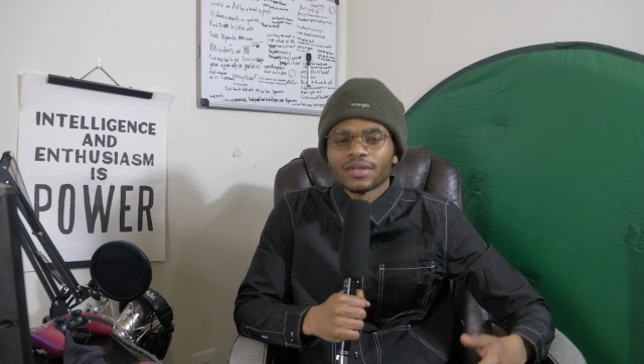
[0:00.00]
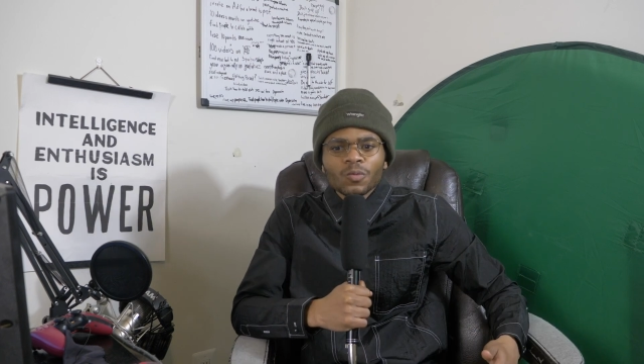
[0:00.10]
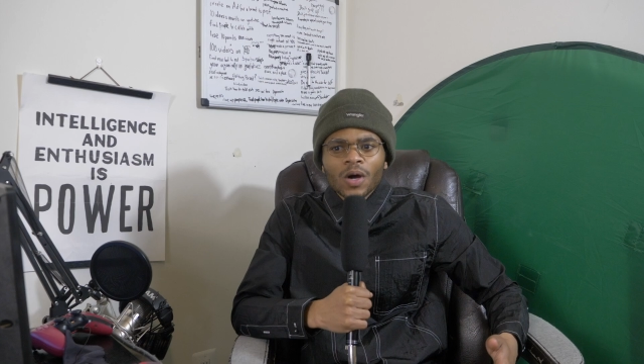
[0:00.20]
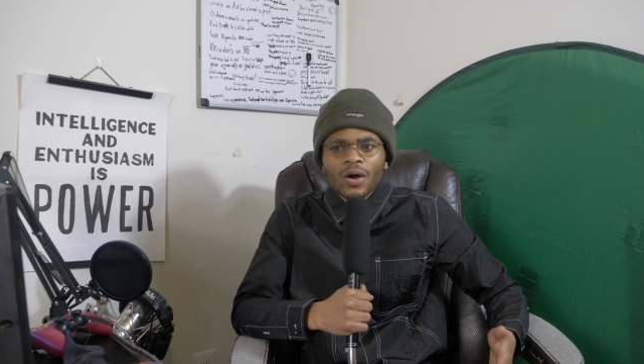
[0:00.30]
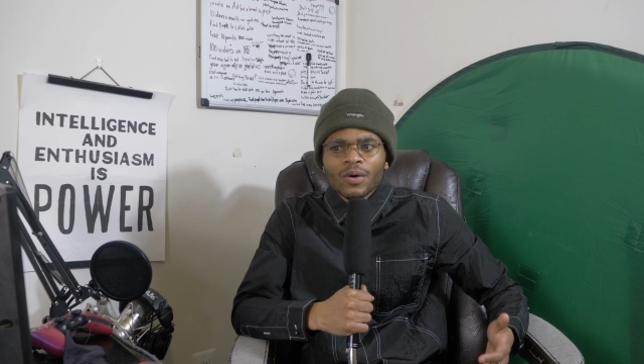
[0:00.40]

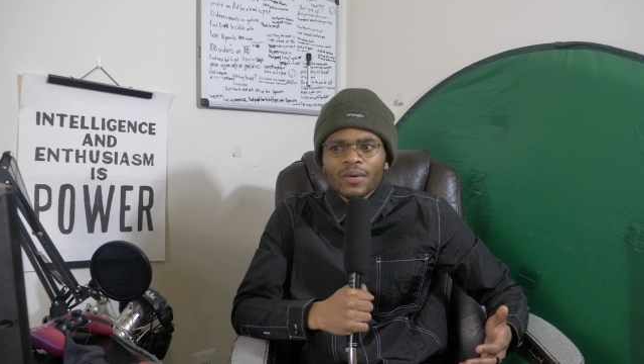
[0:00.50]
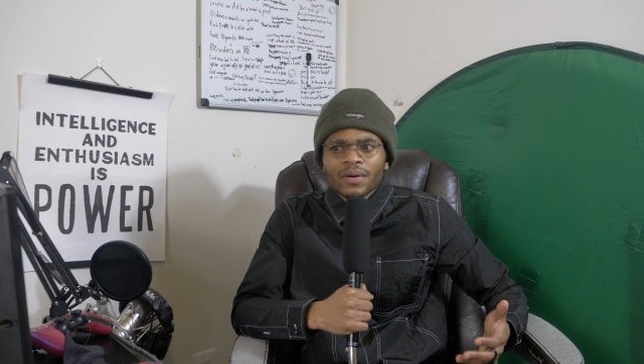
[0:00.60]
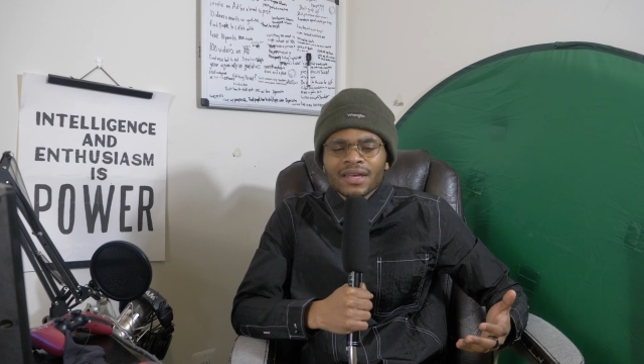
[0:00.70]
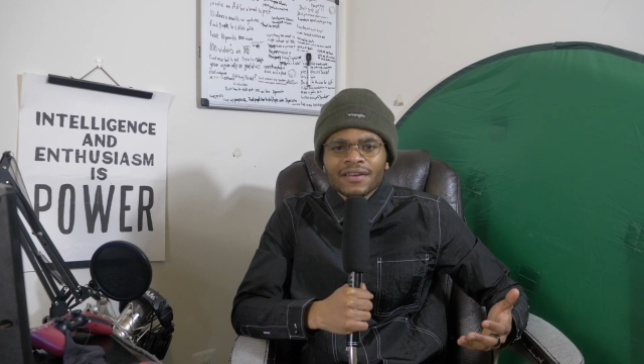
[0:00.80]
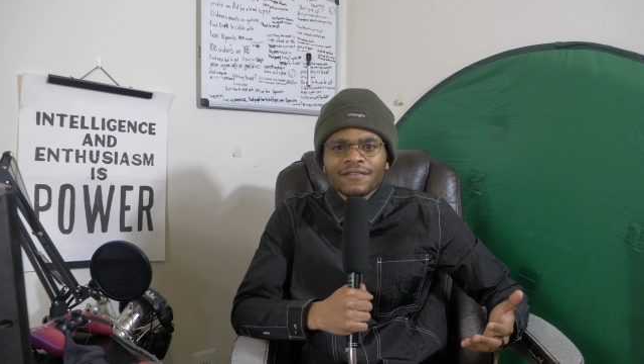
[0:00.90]

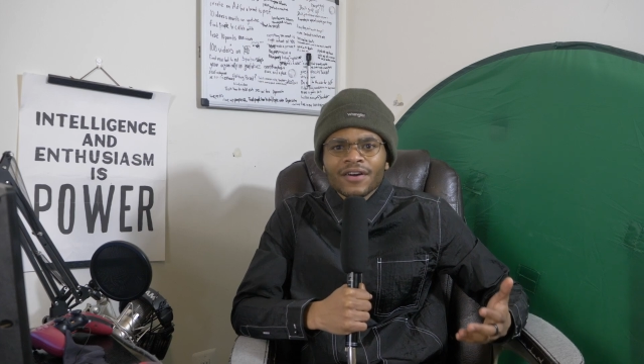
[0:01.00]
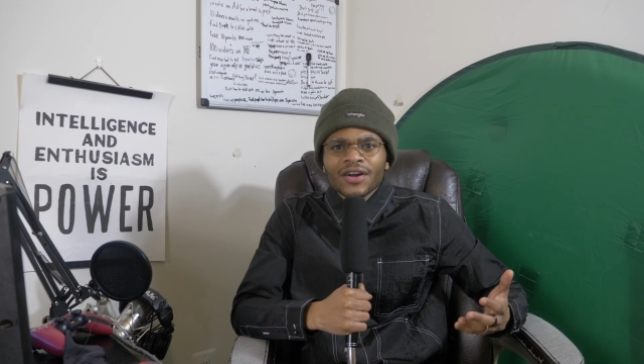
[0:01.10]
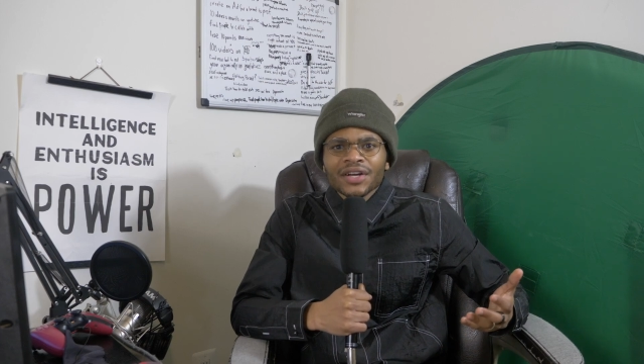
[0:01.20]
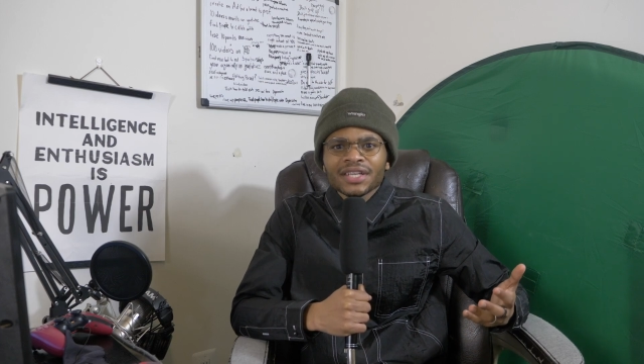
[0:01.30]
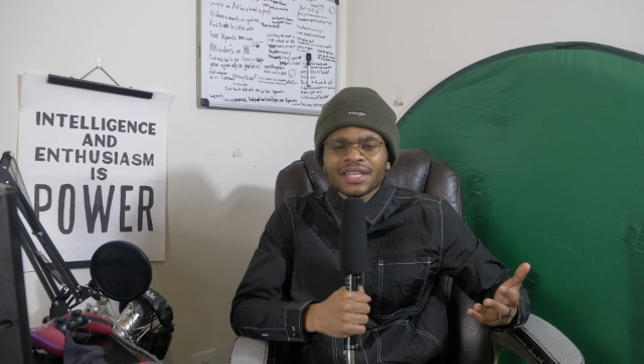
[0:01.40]
Well, if
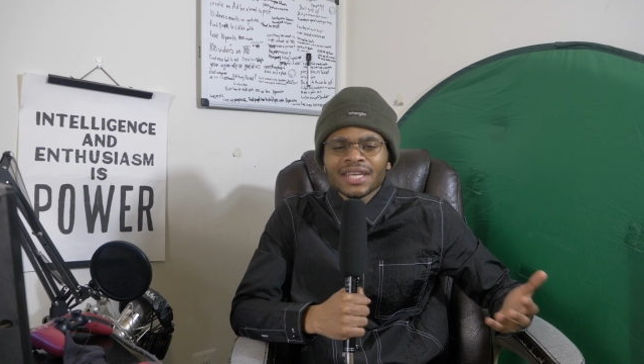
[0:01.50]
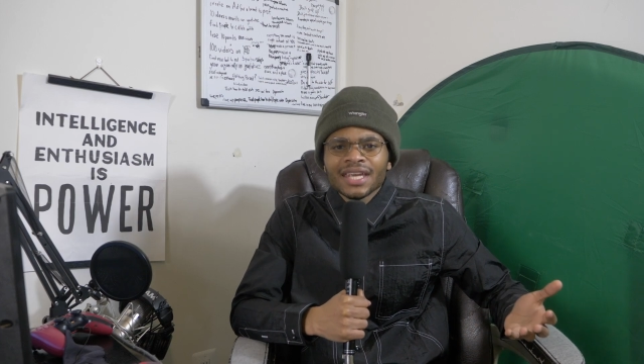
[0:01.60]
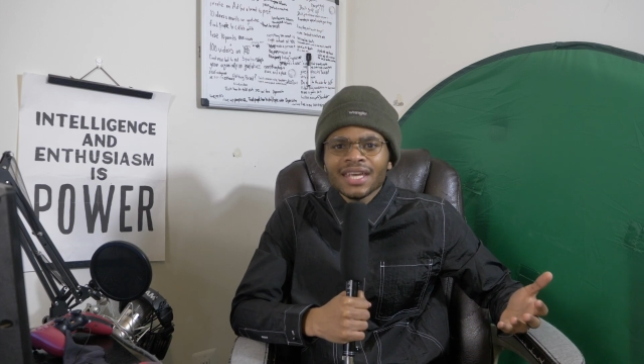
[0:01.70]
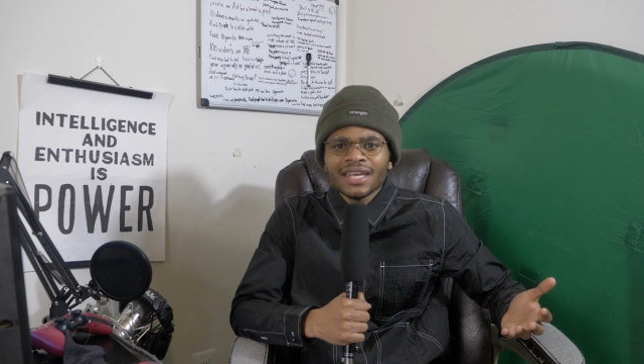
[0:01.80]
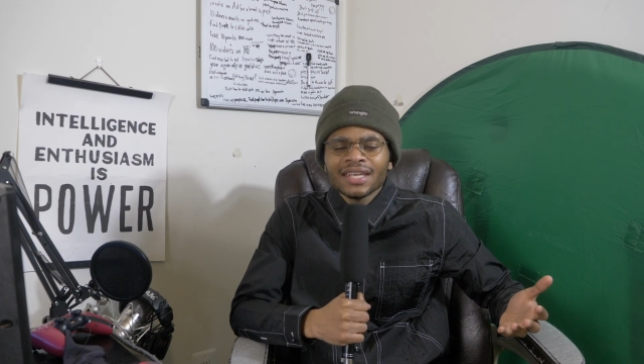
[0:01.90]
her
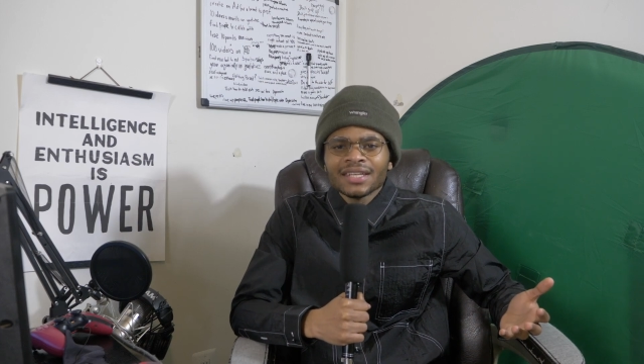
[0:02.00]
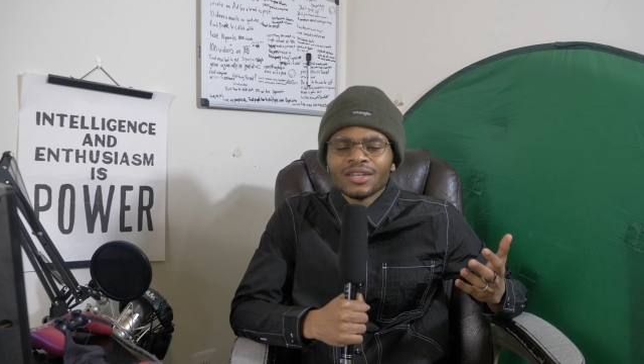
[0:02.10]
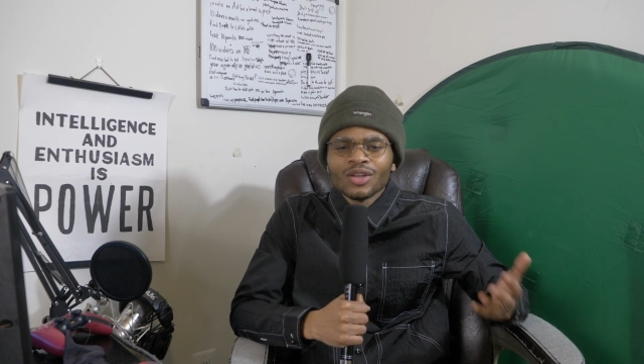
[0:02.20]
kid